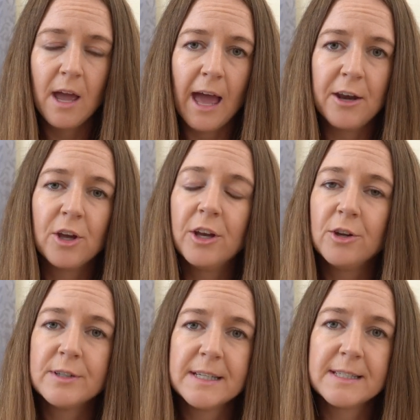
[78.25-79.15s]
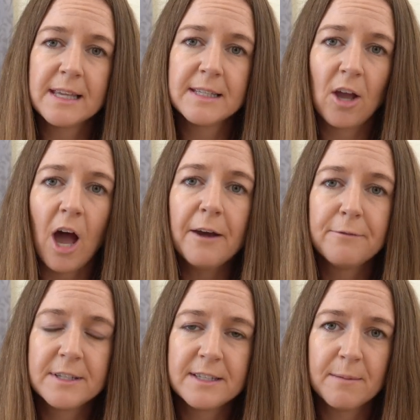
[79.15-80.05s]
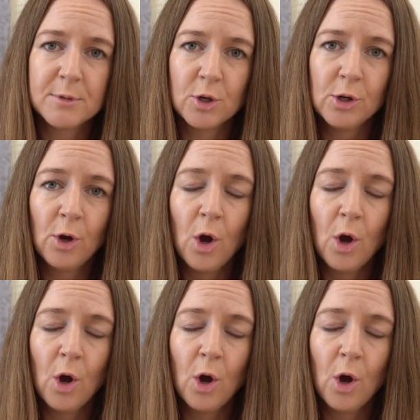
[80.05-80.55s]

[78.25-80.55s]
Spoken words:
and you can use these as a guide for step 2,